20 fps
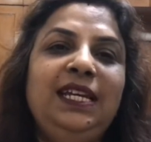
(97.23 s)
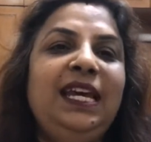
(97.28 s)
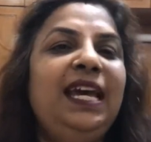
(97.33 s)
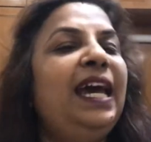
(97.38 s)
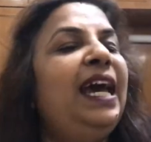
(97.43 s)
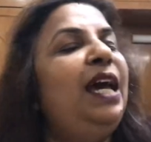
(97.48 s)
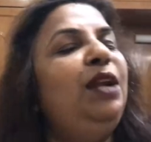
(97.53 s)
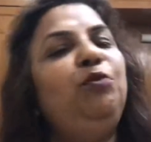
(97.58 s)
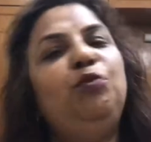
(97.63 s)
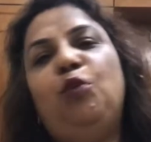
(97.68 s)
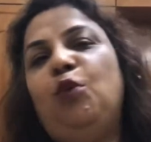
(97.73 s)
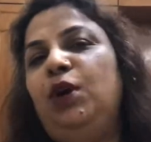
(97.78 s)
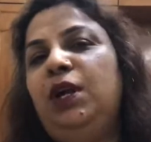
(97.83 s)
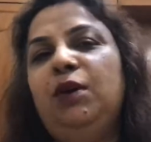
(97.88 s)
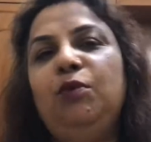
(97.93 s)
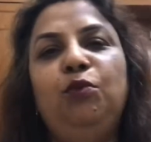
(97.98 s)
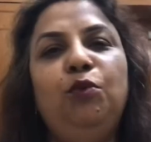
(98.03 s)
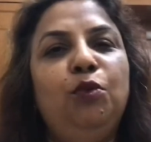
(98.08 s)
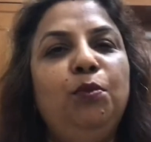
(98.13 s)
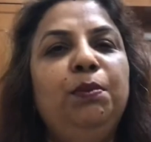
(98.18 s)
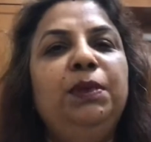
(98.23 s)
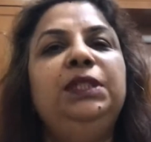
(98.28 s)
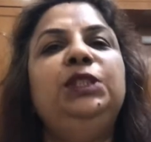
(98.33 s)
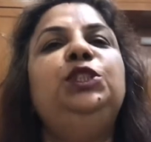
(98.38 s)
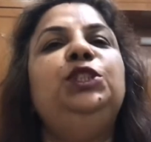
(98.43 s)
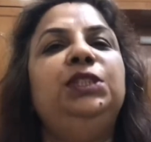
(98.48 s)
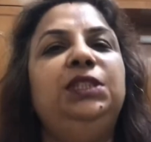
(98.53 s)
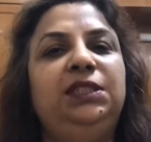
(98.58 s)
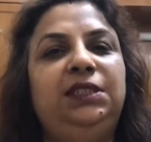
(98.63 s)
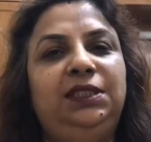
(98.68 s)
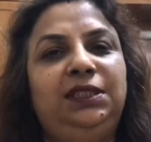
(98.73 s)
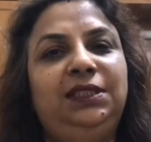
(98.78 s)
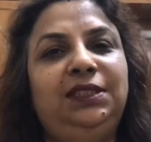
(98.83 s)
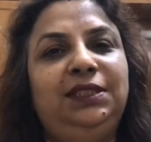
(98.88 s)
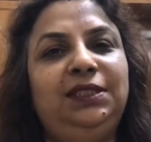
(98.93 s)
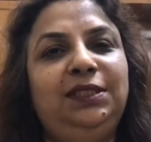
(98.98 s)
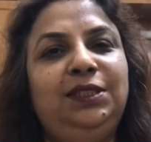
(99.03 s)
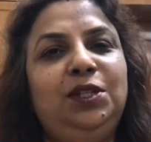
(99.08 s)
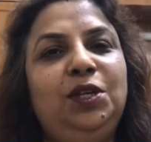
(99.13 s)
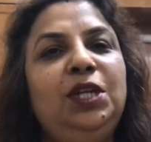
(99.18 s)
And what a woman she is.
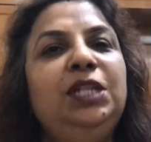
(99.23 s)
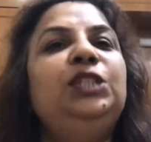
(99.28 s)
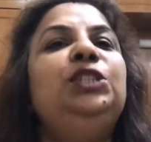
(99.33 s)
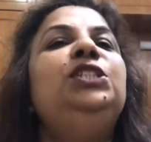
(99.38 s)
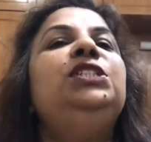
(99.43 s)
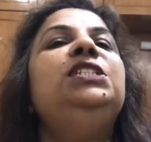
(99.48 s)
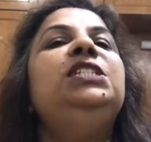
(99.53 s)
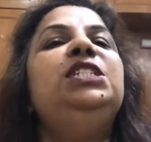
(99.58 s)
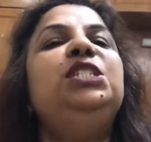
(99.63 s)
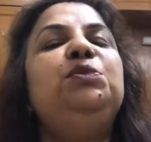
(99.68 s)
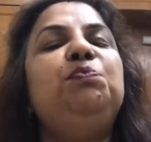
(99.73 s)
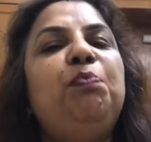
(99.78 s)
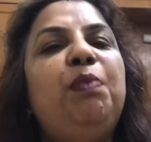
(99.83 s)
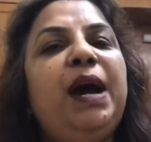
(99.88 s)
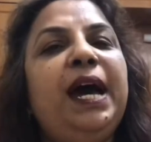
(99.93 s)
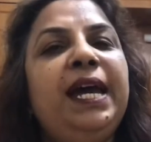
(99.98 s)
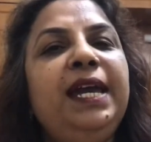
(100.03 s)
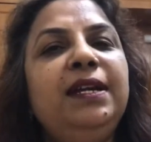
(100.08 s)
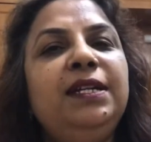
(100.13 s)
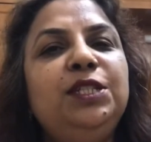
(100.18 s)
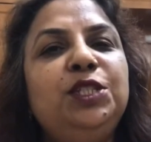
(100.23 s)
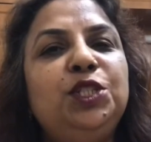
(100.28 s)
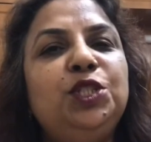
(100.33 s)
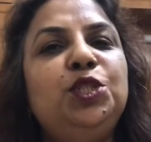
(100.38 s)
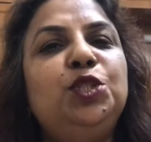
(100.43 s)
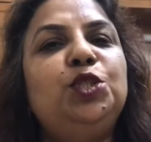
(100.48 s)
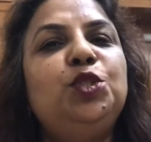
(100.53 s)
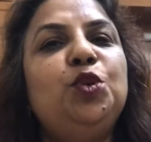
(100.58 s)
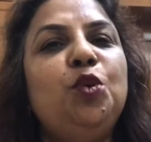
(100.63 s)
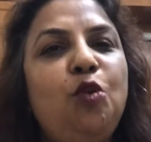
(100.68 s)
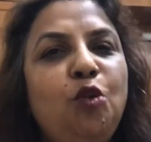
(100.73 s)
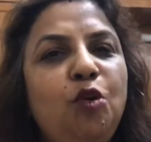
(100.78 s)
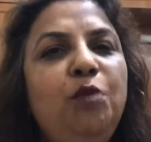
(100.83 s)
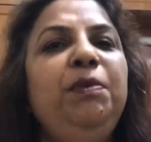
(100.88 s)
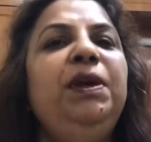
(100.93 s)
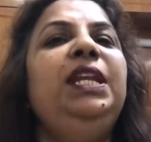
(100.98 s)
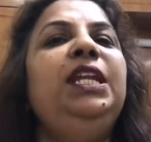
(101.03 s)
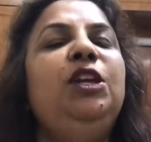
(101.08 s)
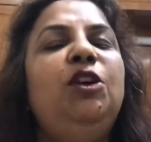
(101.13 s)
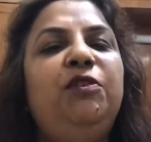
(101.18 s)
She's inspired so
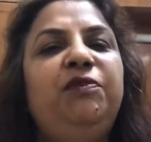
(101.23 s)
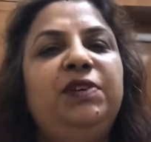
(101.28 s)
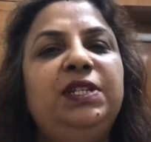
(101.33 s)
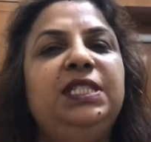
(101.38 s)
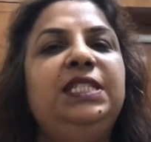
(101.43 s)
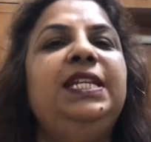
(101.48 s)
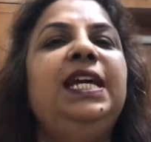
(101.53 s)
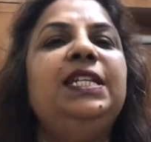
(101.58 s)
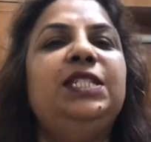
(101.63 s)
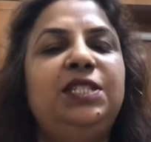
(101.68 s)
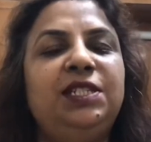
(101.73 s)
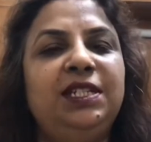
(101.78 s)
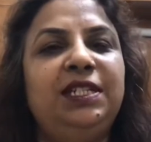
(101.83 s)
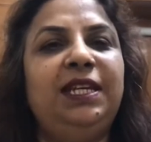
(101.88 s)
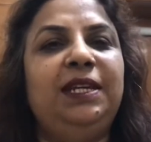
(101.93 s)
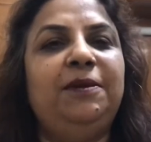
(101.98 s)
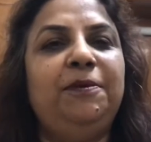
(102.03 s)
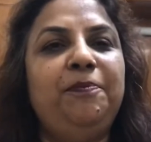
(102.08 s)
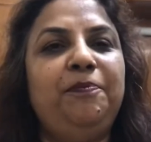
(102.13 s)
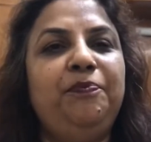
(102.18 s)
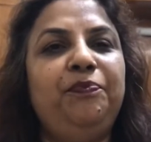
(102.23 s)
many of us yesterday.